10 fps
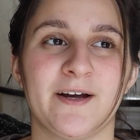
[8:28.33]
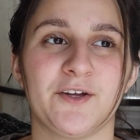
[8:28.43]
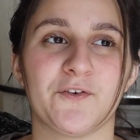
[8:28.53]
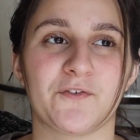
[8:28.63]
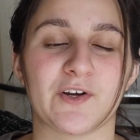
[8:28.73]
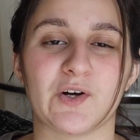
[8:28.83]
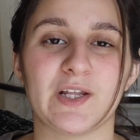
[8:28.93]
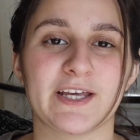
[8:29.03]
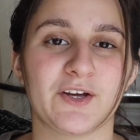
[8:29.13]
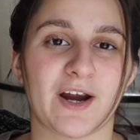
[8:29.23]
you feel
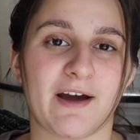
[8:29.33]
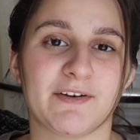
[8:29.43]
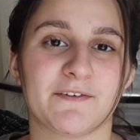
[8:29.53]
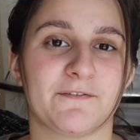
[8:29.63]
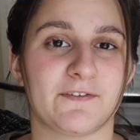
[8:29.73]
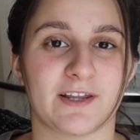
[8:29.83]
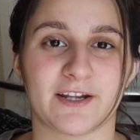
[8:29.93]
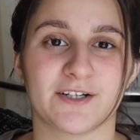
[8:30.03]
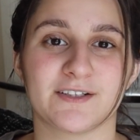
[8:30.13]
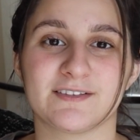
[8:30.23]
like you're having
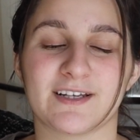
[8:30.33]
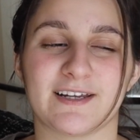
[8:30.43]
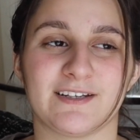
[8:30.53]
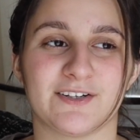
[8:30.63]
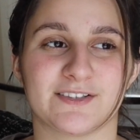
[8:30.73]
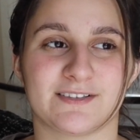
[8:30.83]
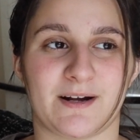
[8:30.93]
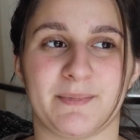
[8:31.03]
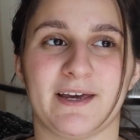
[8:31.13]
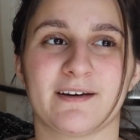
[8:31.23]
flutters in your
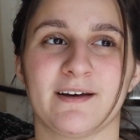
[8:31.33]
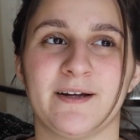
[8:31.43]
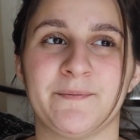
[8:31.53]
stomach,